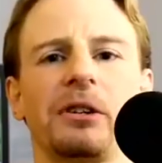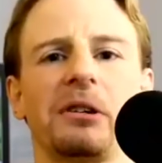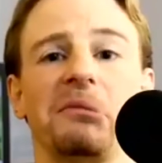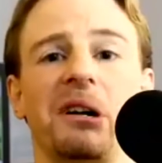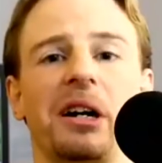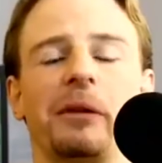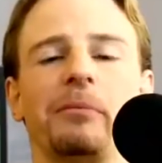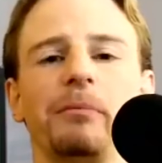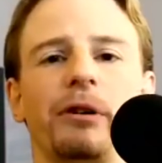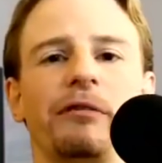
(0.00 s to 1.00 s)
Um, I
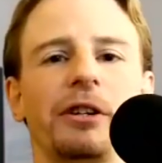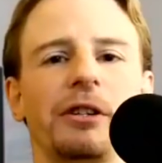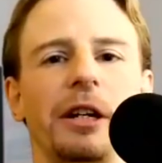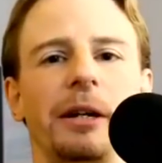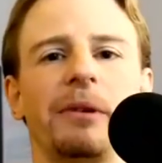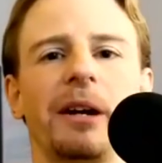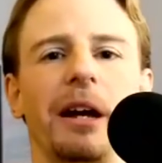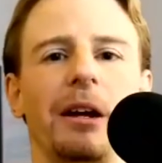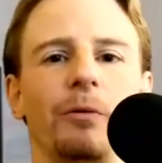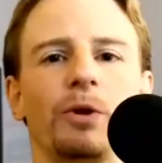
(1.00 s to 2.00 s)
previously
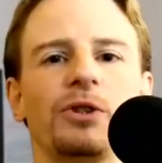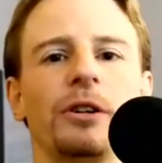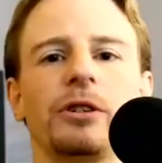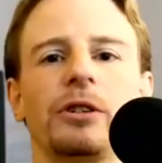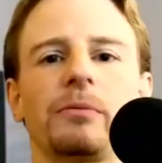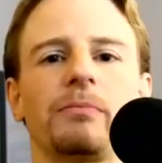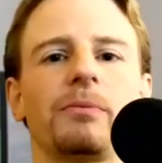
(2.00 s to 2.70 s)
was not